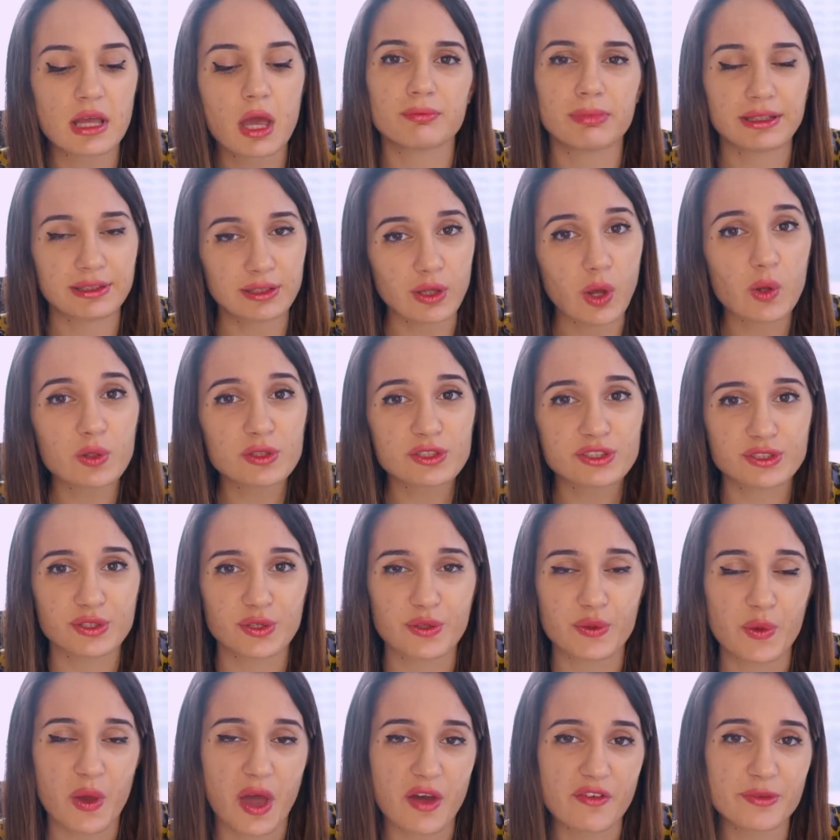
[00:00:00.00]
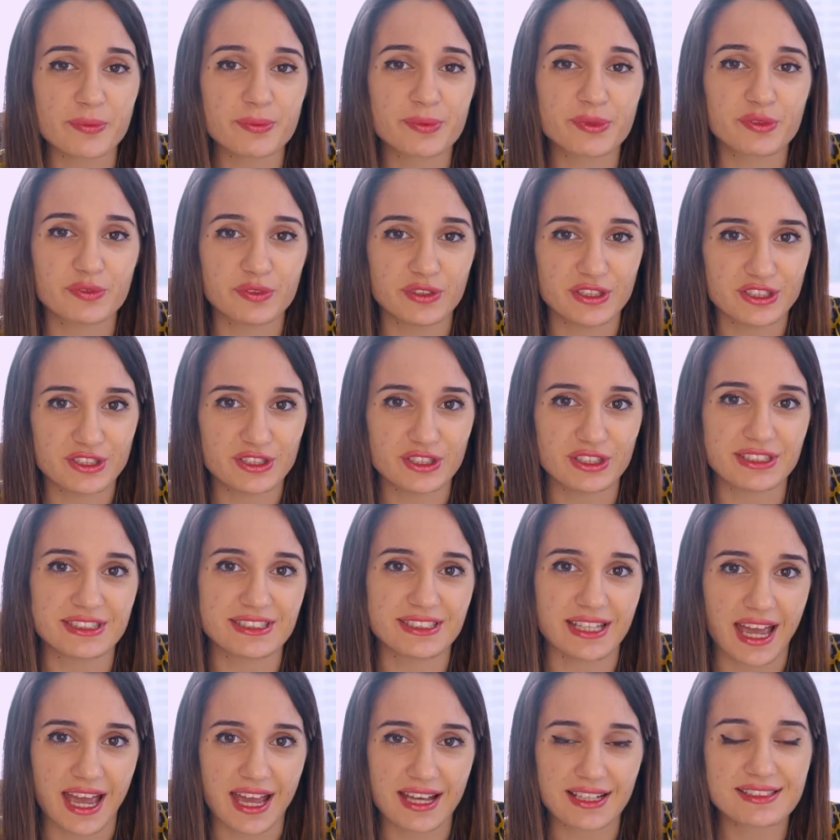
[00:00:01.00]
But also you have a provincial
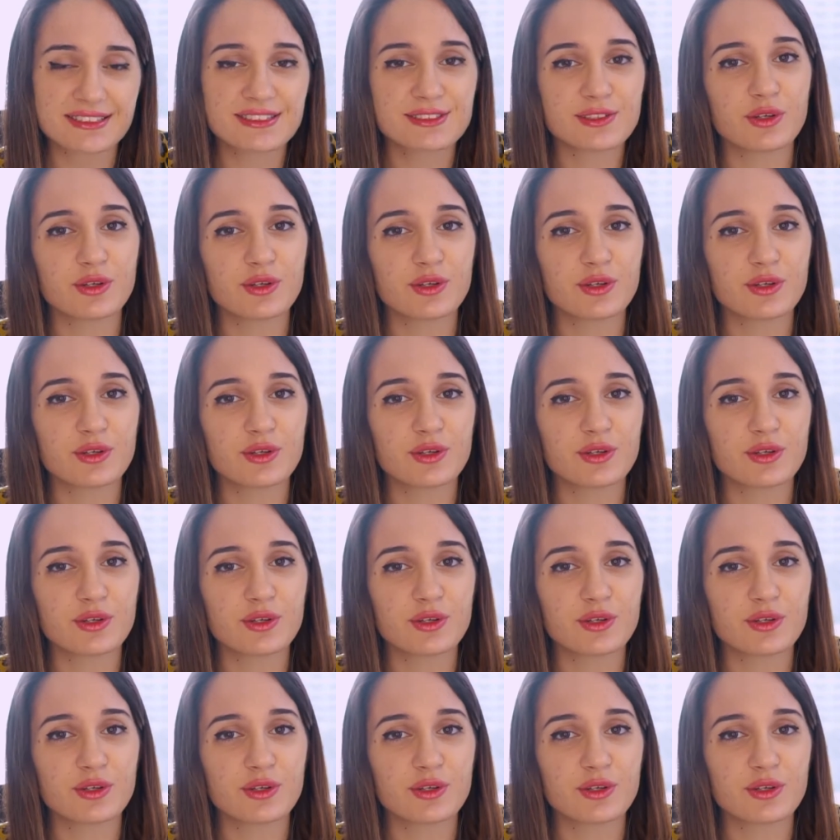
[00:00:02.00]
tax.